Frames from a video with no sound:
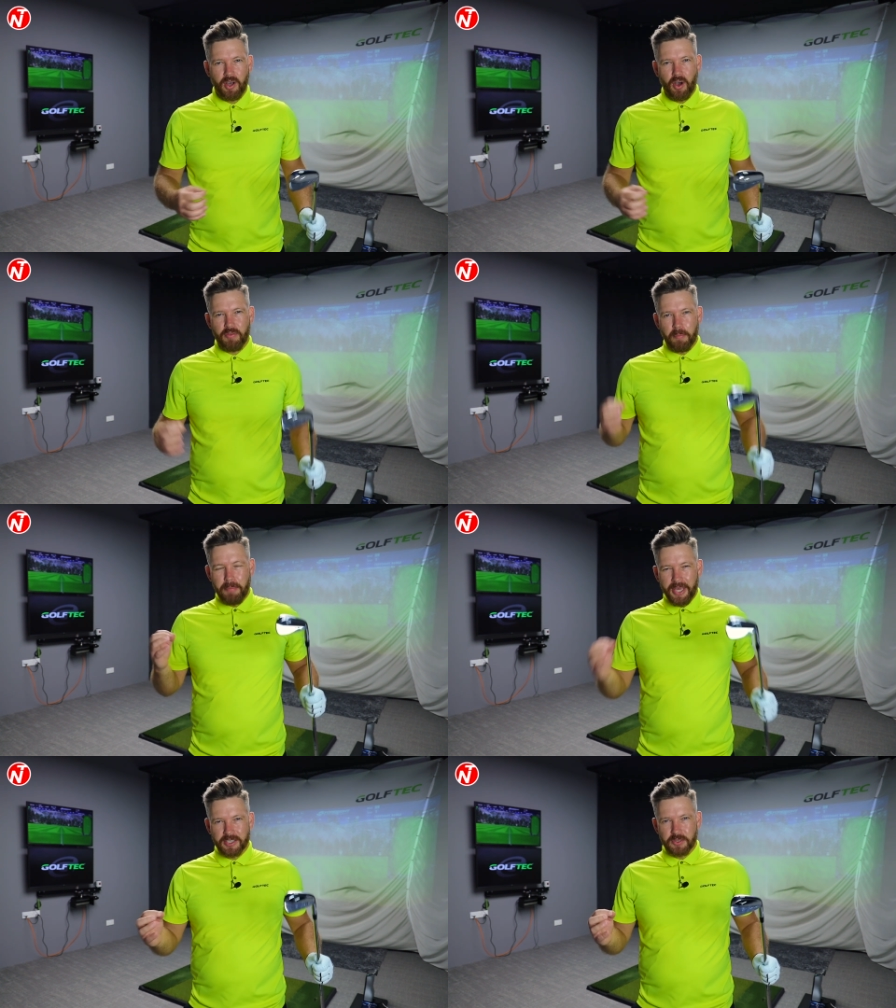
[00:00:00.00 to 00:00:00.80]
of the
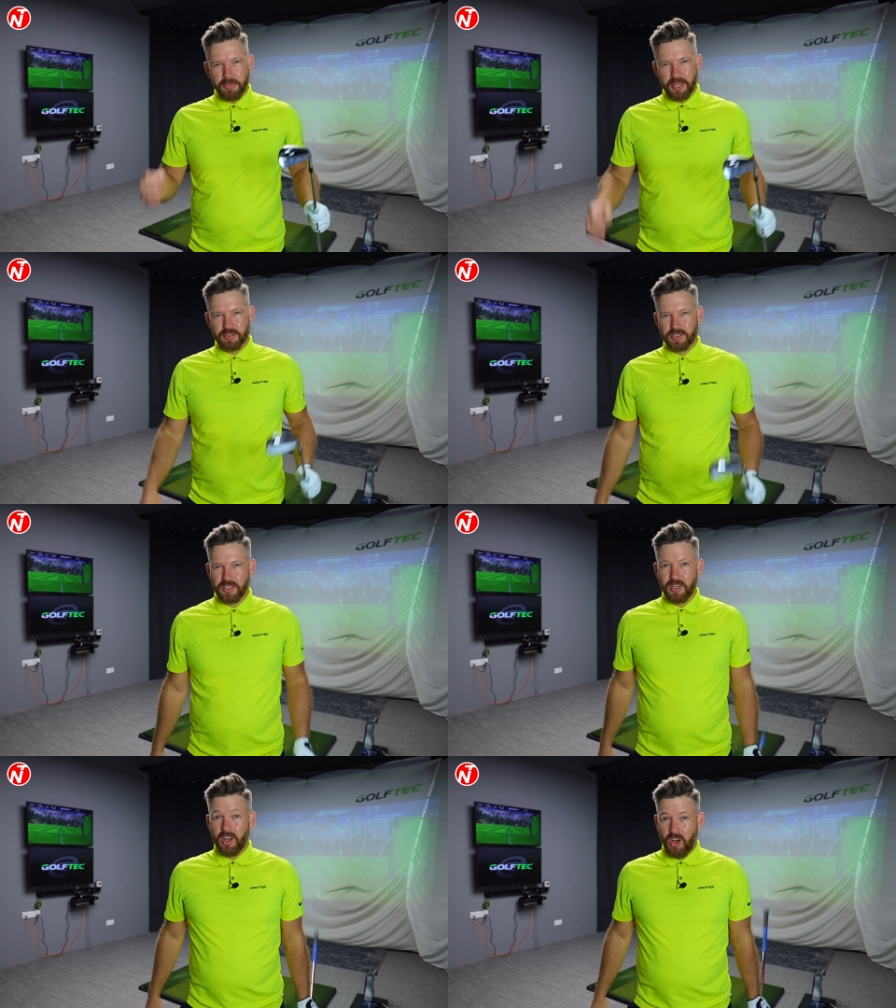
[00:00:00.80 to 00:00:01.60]
biggest myths
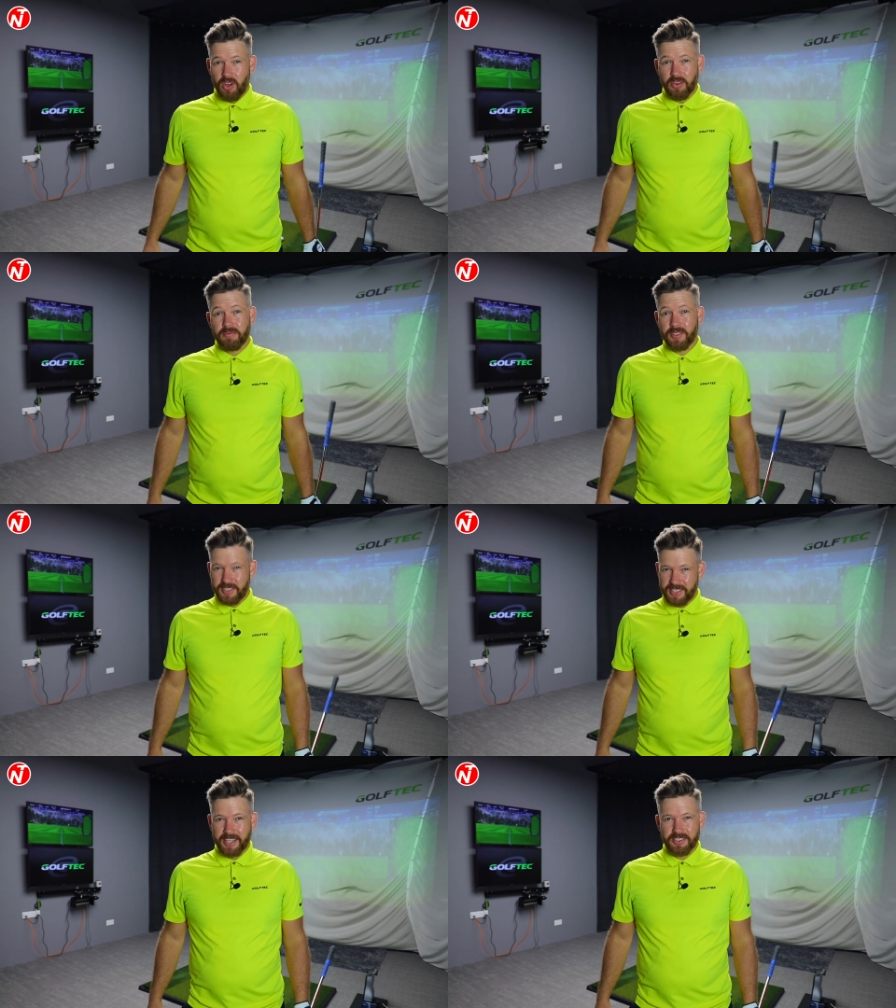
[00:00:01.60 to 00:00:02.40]
on the
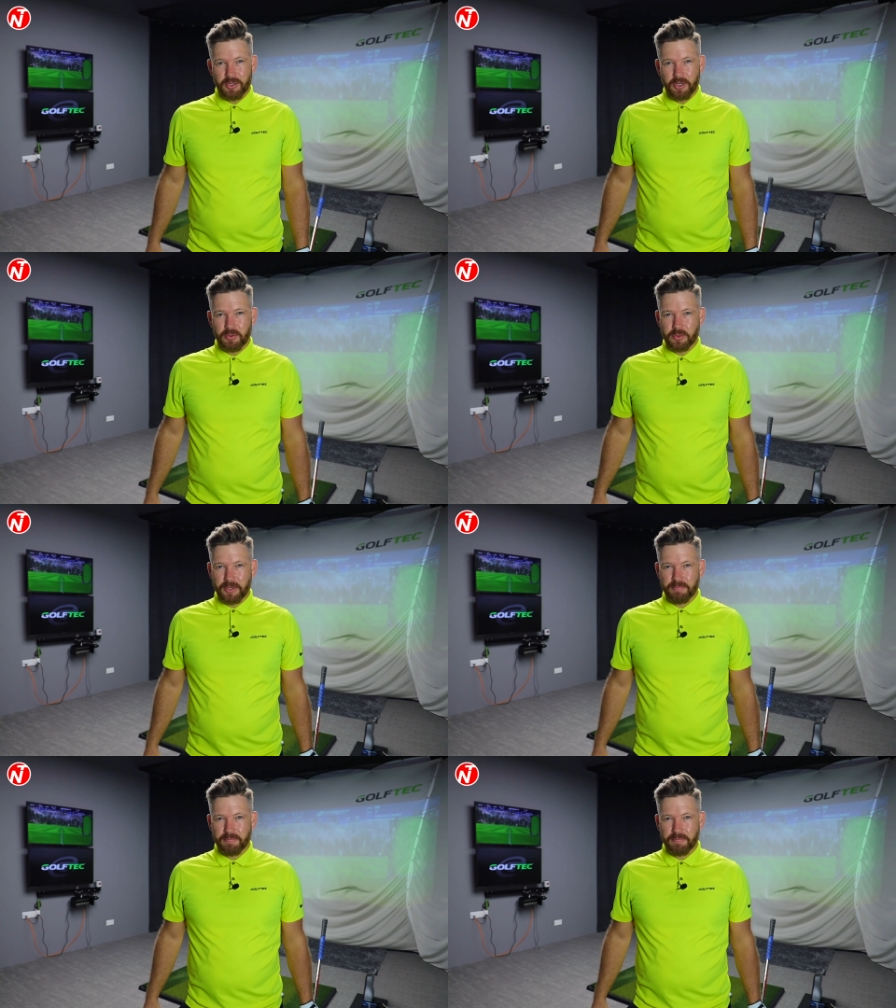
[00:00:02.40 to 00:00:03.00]
stack and tilt golf swing.